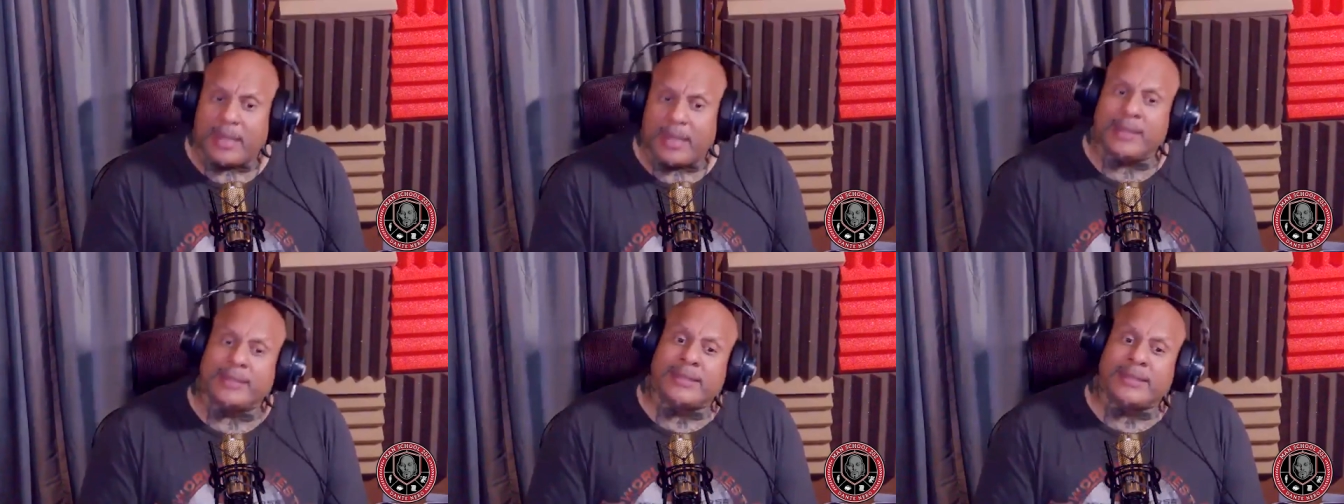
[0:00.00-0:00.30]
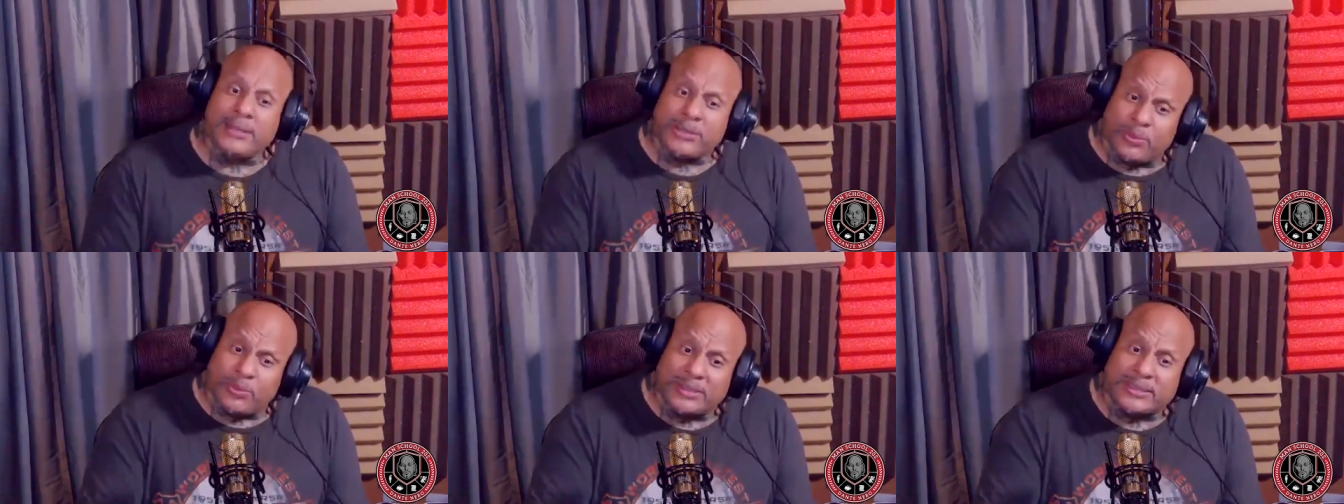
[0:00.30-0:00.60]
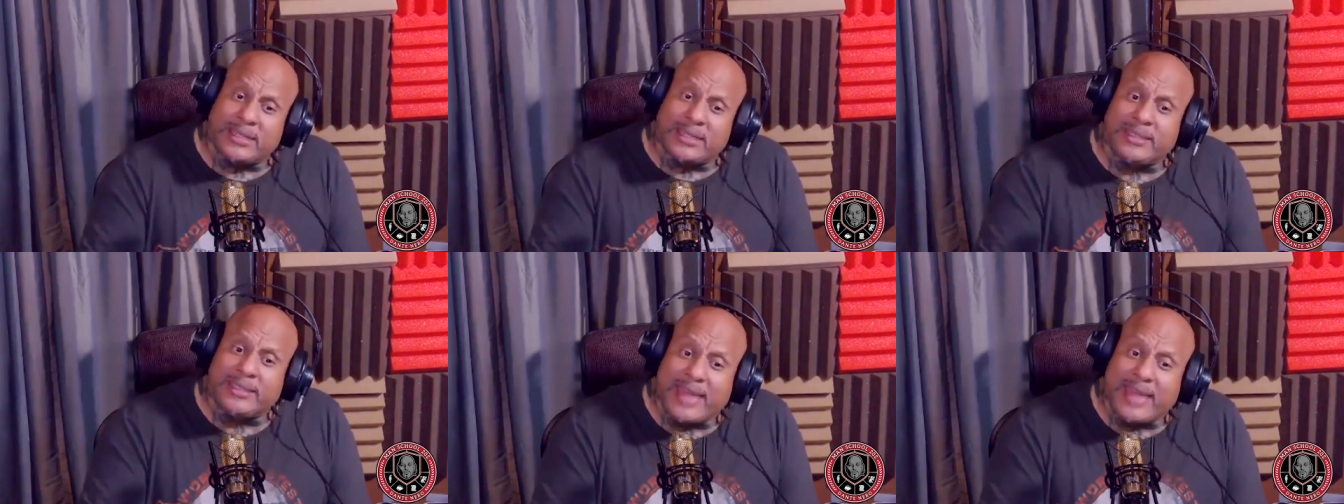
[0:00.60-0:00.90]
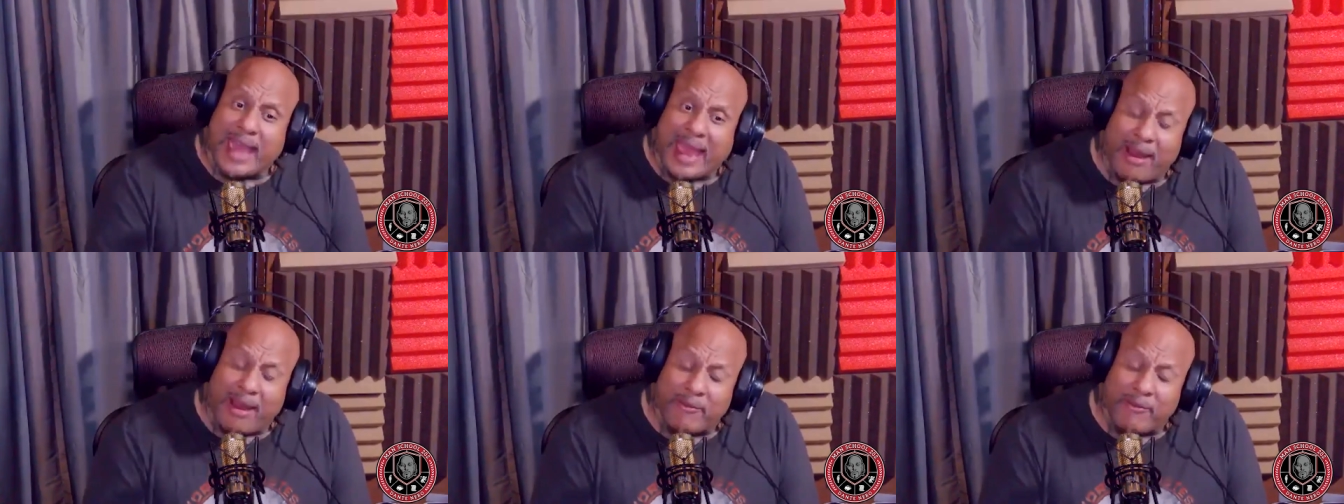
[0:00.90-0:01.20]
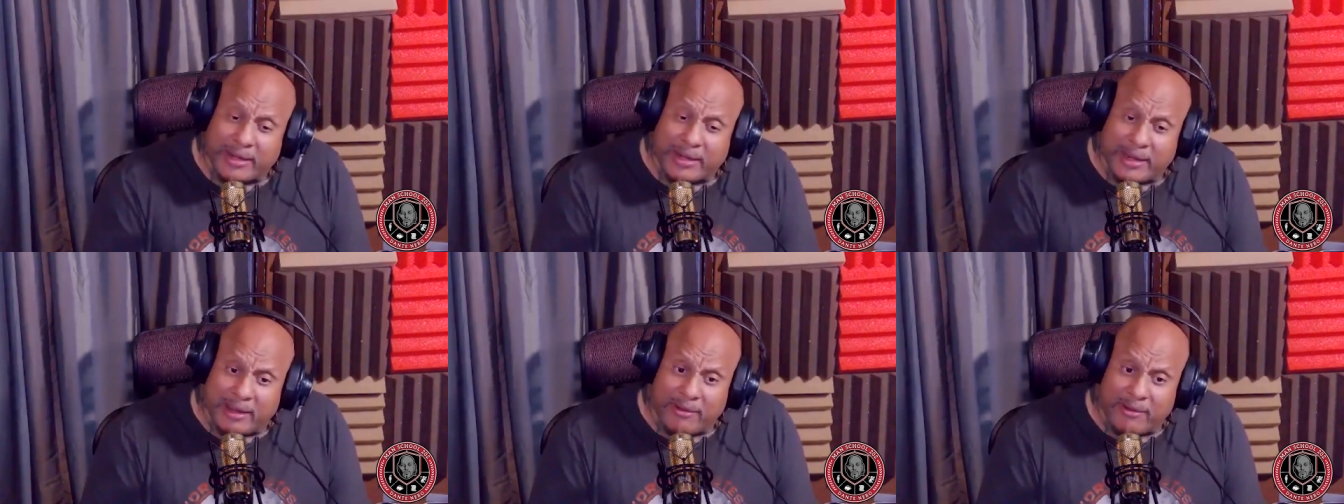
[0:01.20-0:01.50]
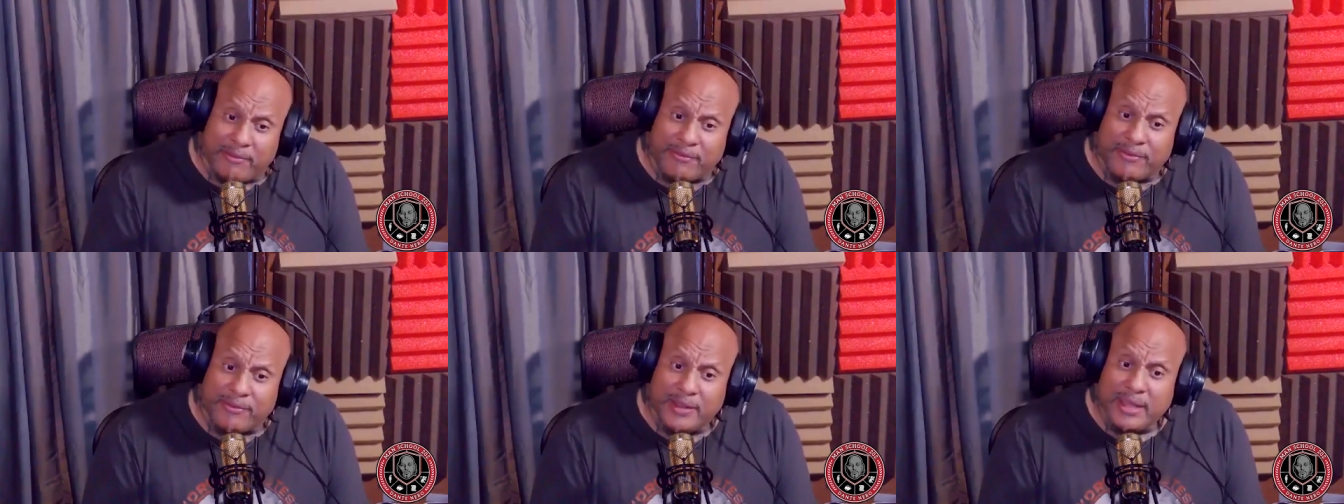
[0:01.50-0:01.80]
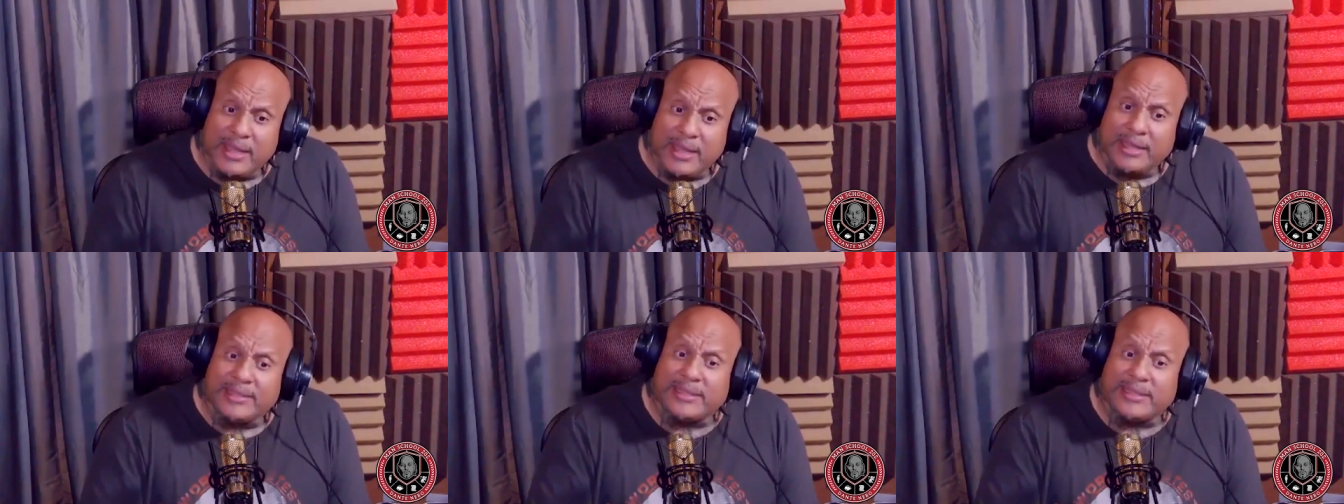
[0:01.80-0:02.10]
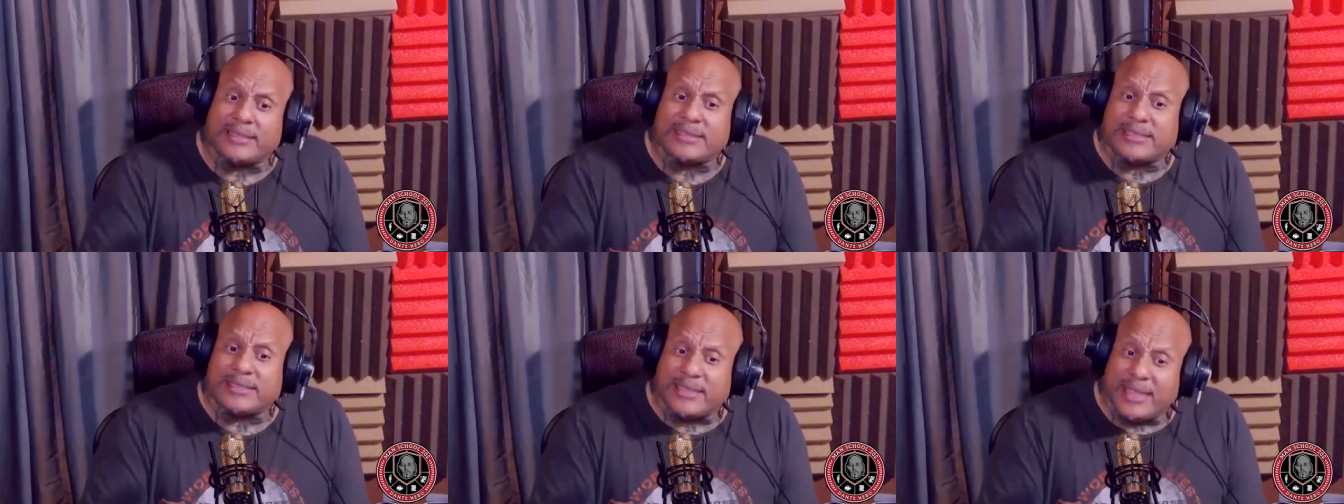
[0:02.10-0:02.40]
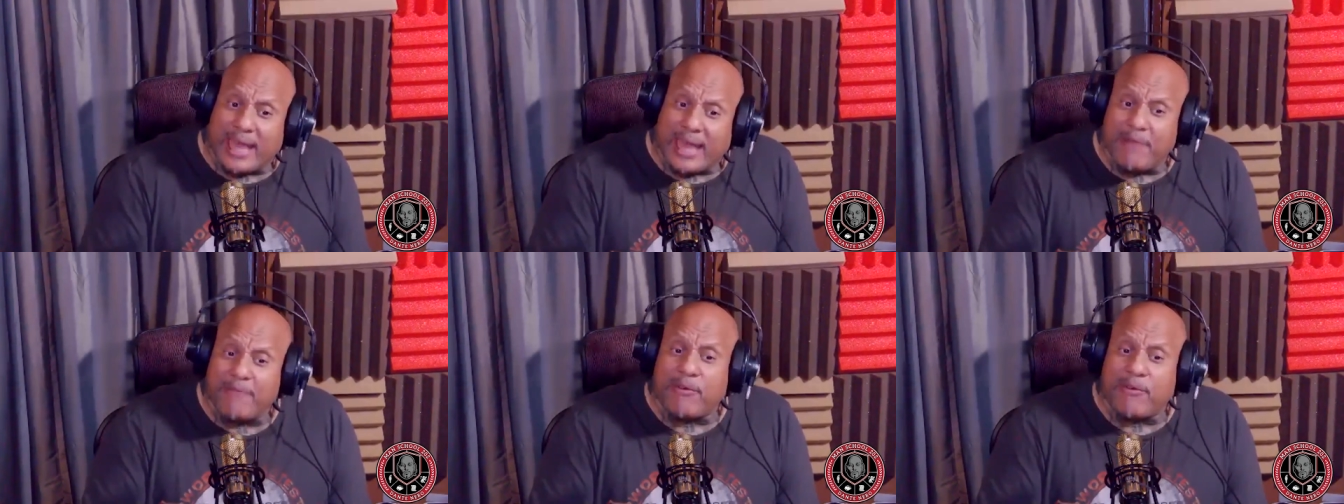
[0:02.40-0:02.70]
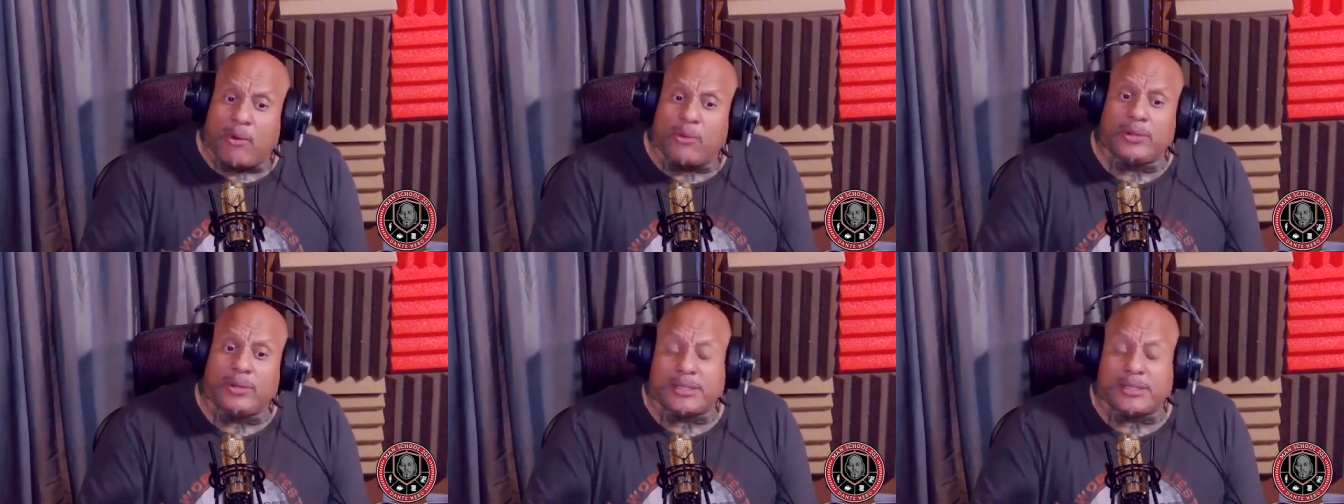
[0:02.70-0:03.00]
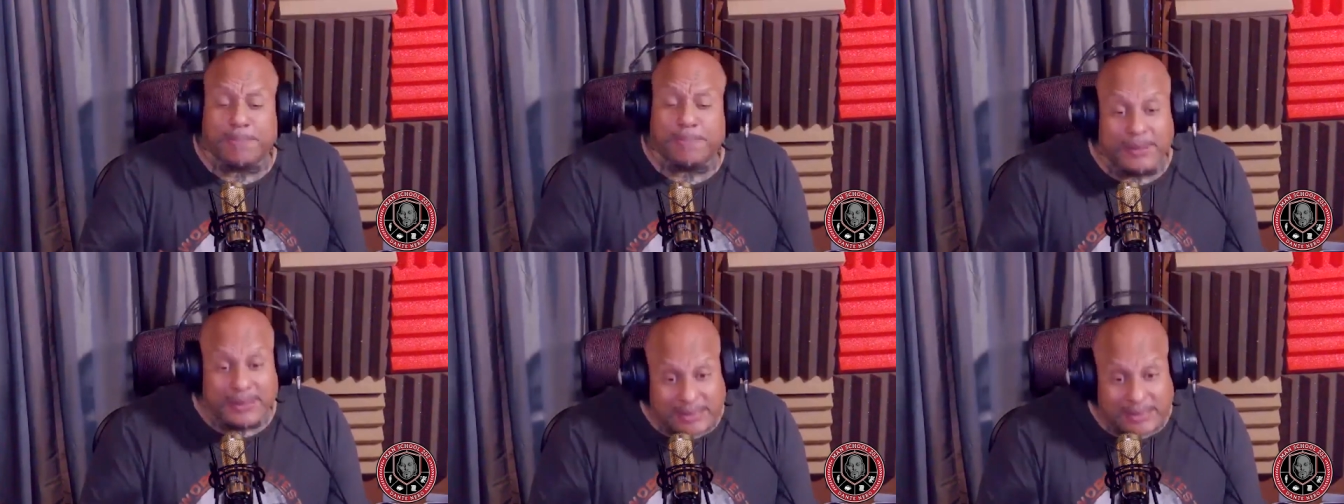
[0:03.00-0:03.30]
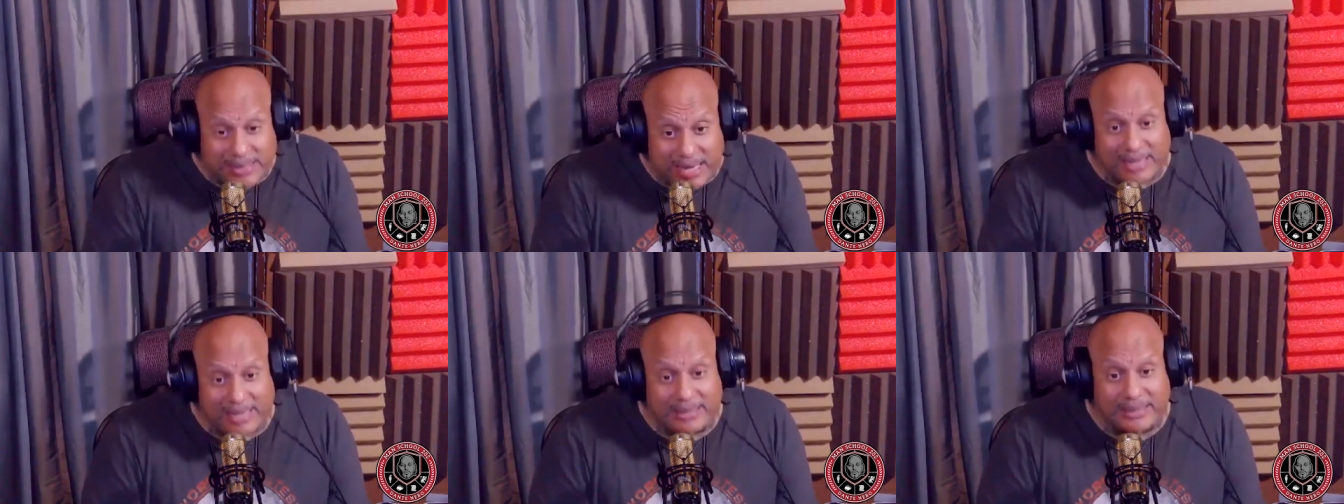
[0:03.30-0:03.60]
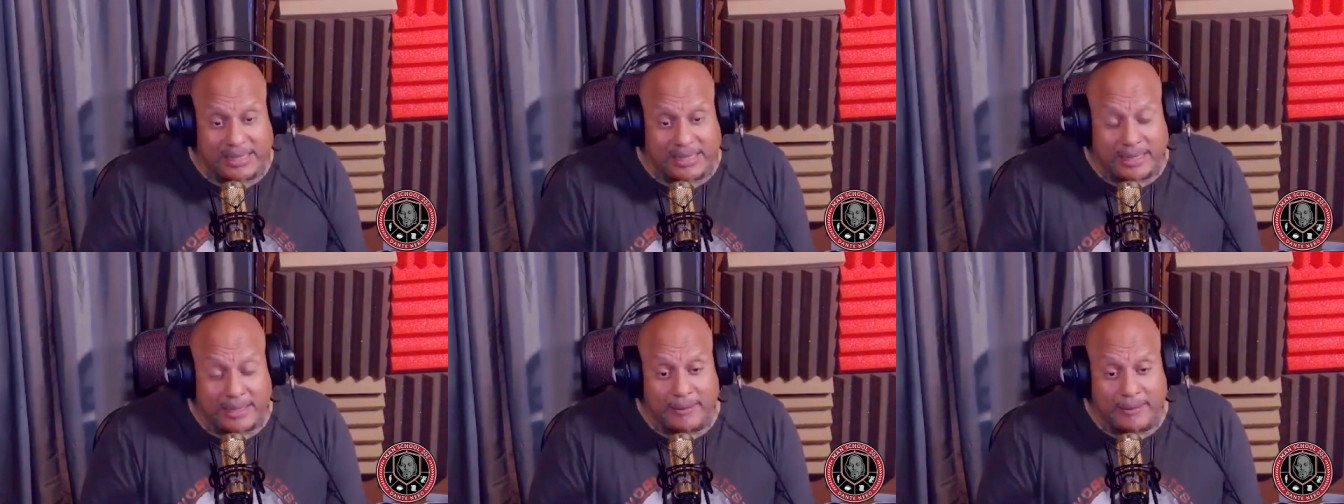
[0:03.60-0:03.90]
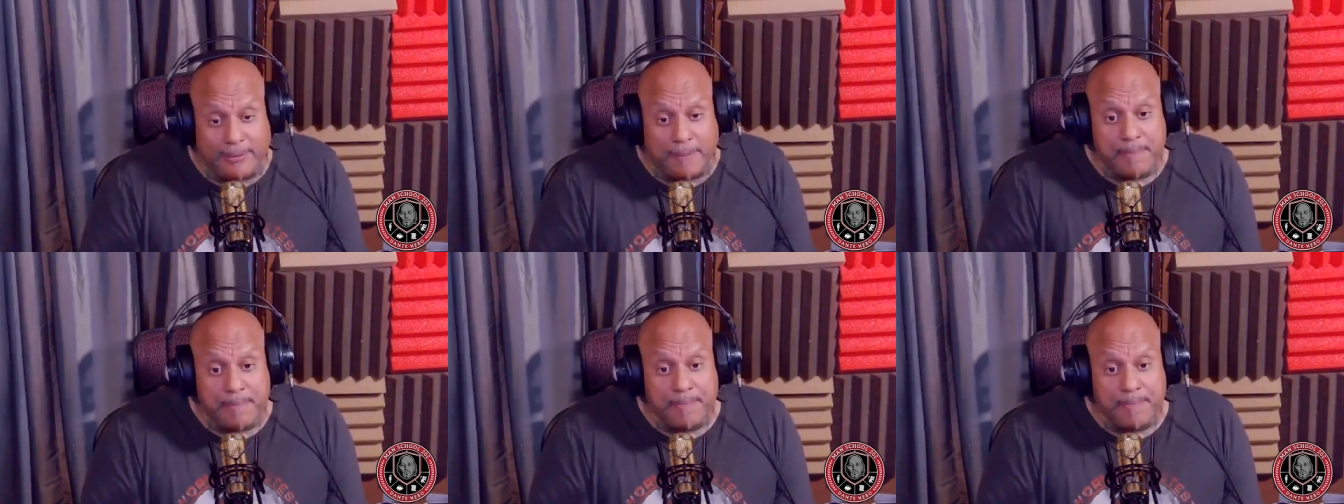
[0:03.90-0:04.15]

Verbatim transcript: This was a narrative that slave owners presented